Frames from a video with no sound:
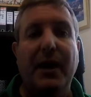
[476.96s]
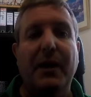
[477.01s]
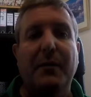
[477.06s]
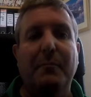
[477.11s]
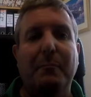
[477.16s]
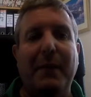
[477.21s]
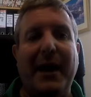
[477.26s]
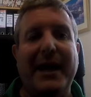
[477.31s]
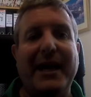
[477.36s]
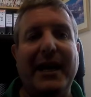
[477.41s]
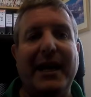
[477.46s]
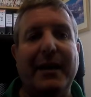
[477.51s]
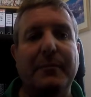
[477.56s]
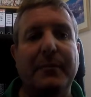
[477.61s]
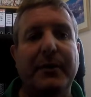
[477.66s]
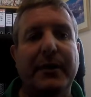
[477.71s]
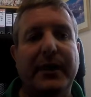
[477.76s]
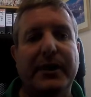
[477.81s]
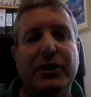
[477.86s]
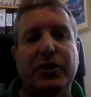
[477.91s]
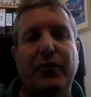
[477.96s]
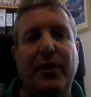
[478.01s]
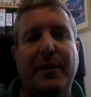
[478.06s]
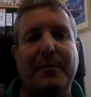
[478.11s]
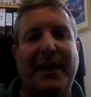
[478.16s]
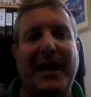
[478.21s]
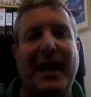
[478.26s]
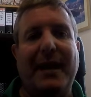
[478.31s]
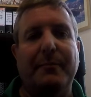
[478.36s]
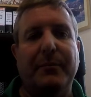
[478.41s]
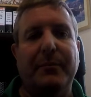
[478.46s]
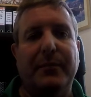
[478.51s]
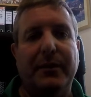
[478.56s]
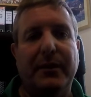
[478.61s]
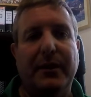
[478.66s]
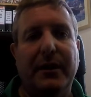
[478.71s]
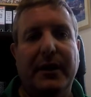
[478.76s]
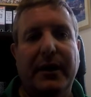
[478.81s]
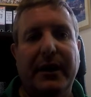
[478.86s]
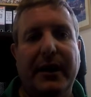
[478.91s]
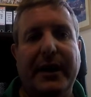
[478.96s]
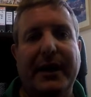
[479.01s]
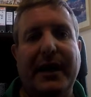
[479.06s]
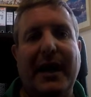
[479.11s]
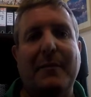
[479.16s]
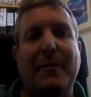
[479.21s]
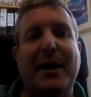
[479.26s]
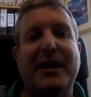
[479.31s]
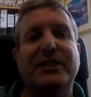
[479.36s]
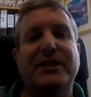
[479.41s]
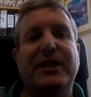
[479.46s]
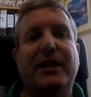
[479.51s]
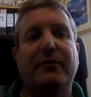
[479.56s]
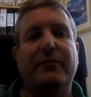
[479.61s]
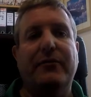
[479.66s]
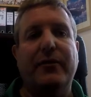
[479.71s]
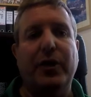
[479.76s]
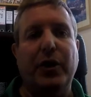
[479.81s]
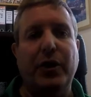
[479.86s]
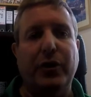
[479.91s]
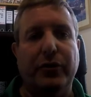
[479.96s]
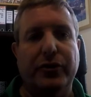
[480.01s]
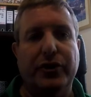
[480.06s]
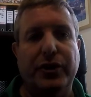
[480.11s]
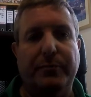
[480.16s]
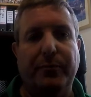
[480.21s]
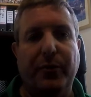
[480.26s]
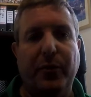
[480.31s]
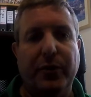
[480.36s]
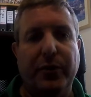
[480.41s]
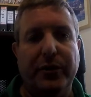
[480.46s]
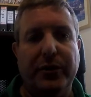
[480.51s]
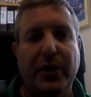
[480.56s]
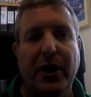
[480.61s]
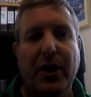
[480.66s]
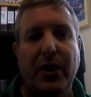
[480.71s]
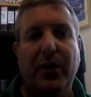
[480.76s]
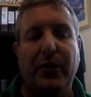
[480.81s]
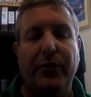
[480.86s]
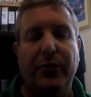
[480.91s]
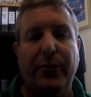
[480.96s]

My name is Graeme Campbell, and I'm asking for your support on